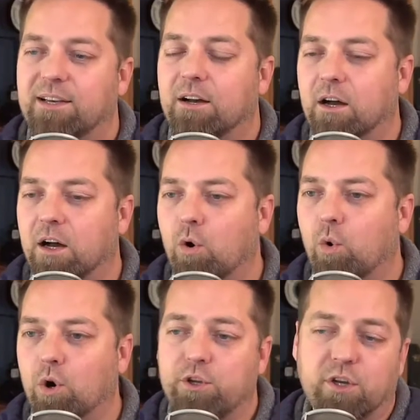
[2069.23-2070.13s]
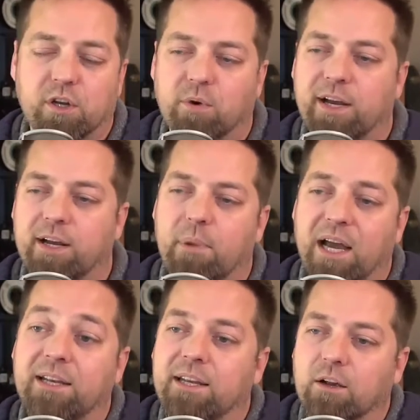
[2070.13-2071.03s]
or you can write a
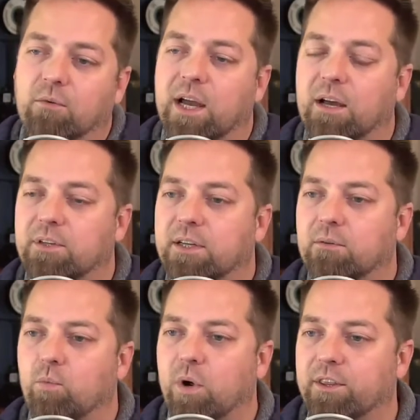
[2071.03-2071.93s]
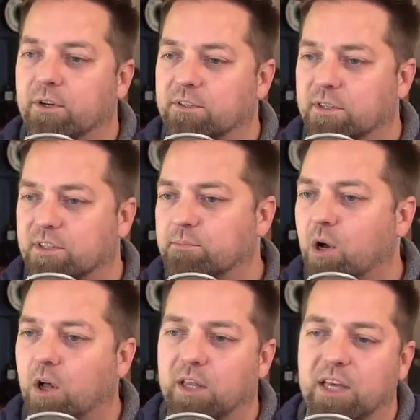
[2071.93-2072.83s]
binding around it, whether it's a
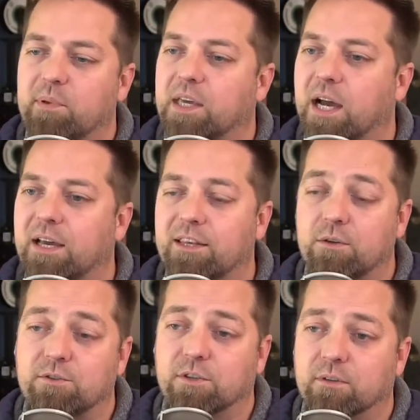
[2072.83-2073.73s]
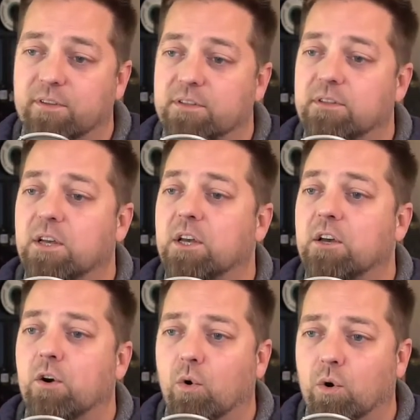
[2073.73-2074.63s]
small API that you surface
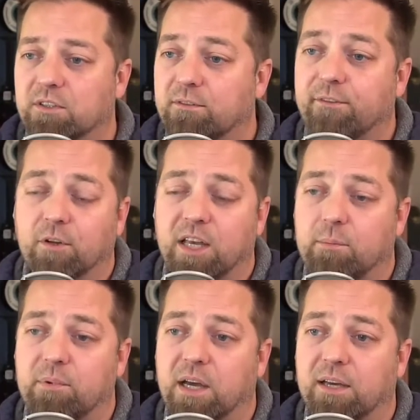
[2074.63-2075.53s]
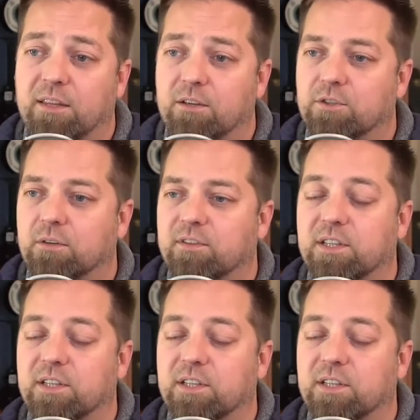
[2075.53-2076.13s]
or it's a full API that you surface.